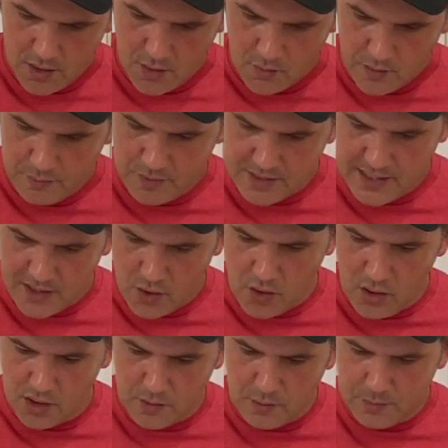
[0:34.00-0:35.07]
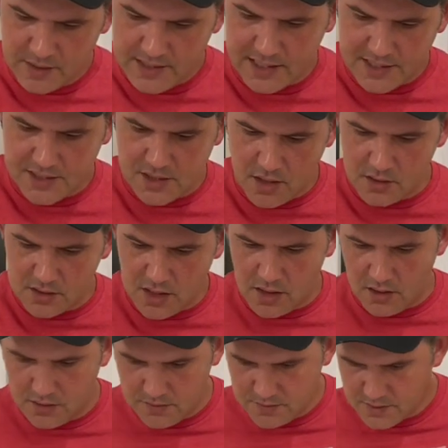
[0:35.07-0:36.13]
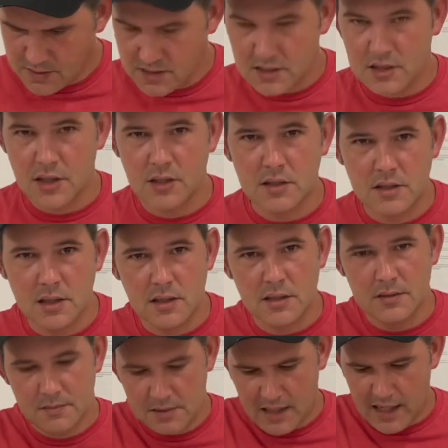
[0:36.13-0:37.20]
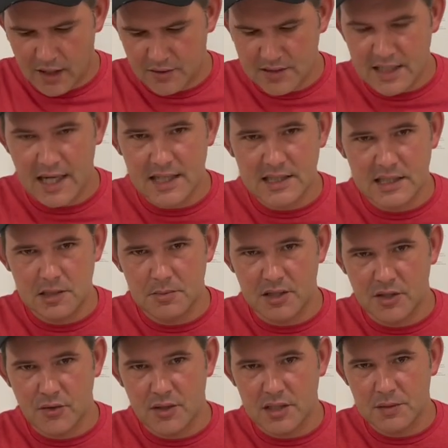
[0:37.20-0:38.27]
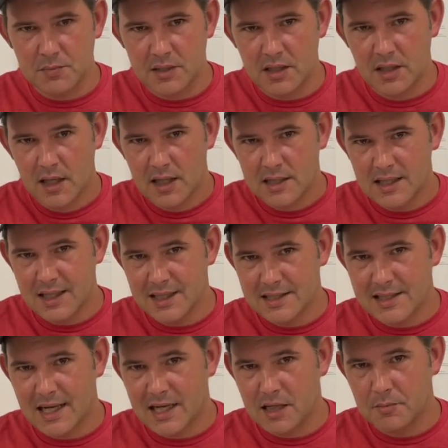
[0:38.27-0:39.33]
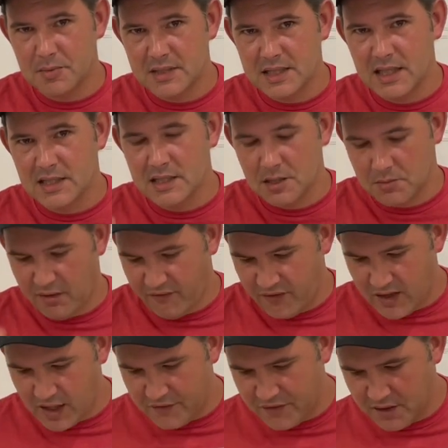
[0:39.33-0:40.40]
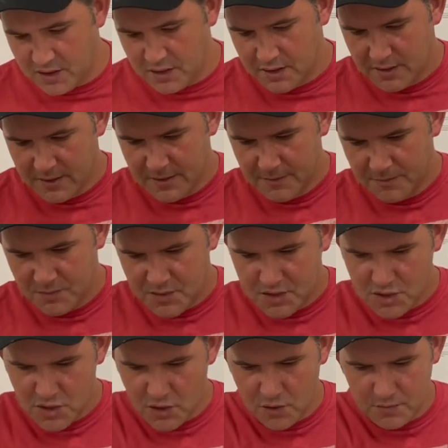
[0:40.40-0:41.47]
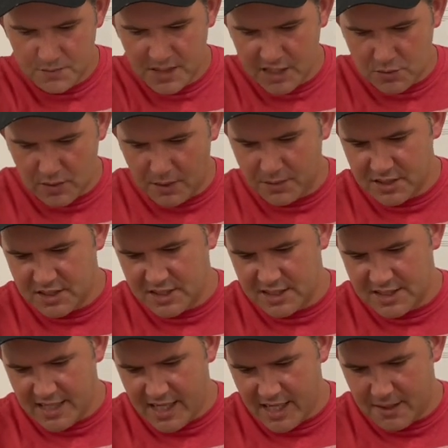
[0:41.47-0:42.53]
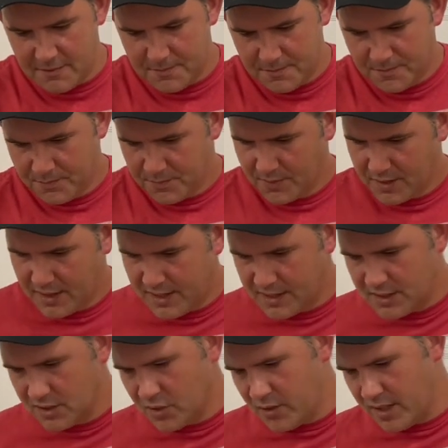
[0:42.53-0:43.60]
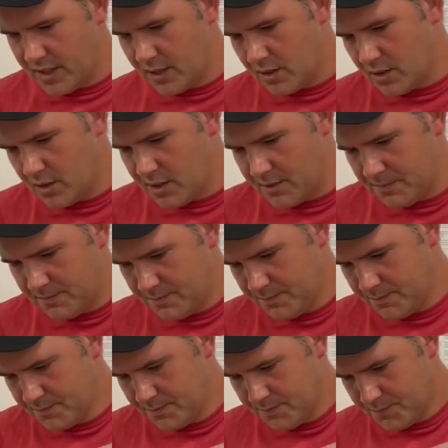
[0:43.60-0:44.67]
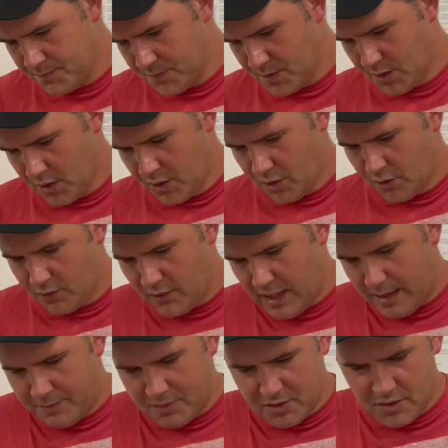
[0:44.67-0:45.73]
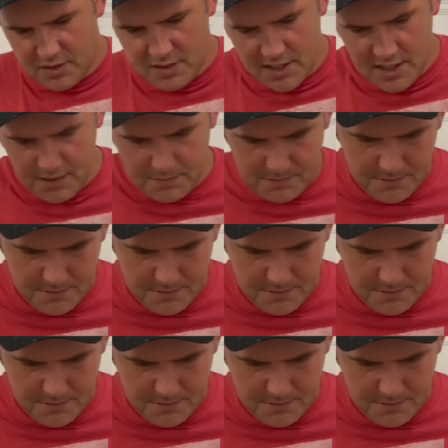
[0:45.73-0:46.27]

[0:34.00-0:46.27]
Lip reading: We put that oil and we put that salt, y'all. The outside's gonna be crispy. The inside of the potato is gonna be fluffy. So that's why we did that. Now we go ahead on, wrap it on up.